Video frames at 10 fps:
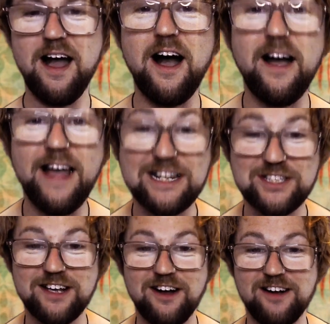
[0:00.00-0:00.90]
I
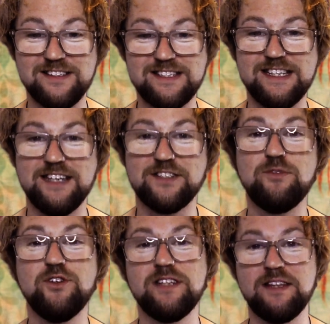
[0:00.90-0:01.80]
actually can't see, so I'm
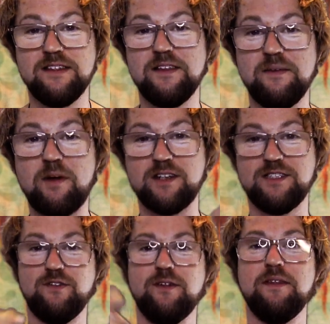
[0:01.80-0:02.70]
using the
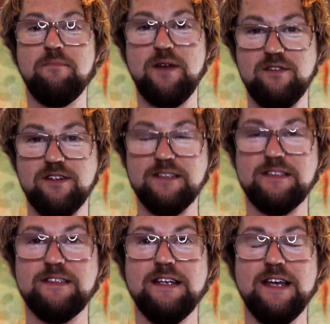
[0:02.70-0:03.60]
monitor and the
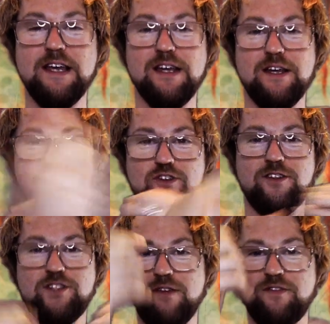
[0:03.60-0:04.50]
mirrors, trying
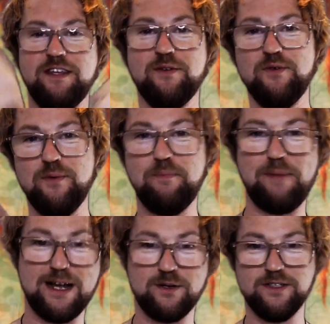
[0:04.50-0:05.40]
to do everything all
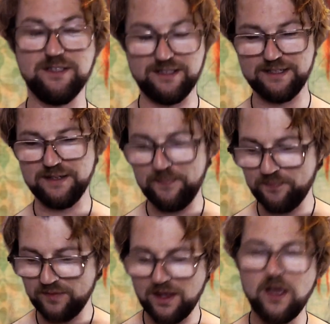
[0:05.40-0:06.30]
backwards.
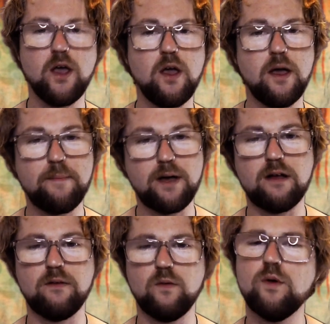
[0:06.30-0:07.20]

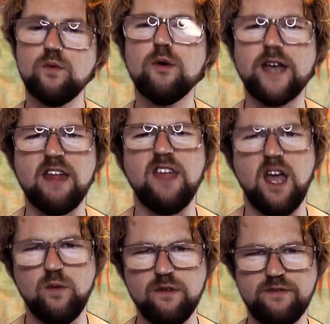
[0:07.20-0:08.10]
But we'll get there,
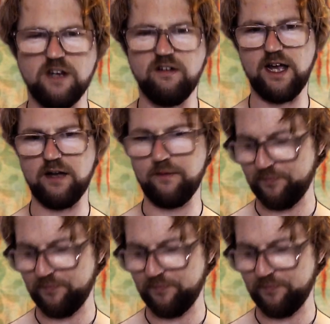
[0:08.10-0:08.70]
we'll figure it out.